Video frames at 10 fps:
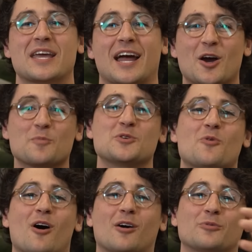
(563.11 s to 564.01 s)
and I hope you
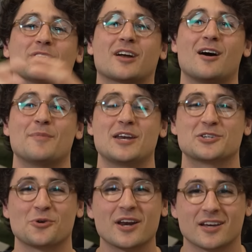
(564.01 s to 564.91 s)
all will come and
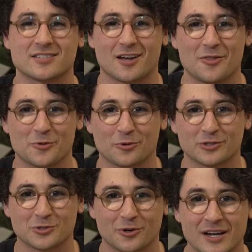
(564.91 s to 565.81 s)
join us on the
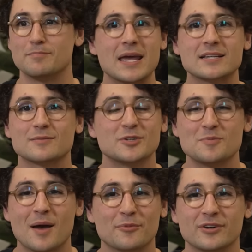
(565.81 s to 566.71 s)
World Tour to make some new
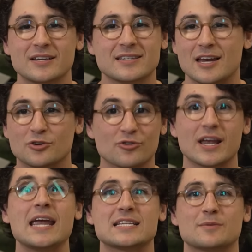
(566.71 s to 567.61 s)
memories and
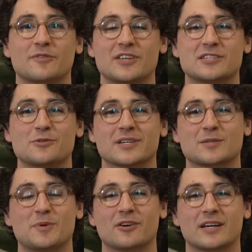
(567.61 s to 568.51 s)
create some of these new
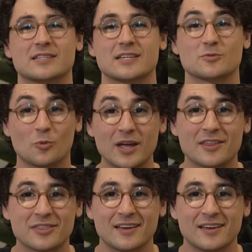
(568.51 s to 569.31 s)
experiences with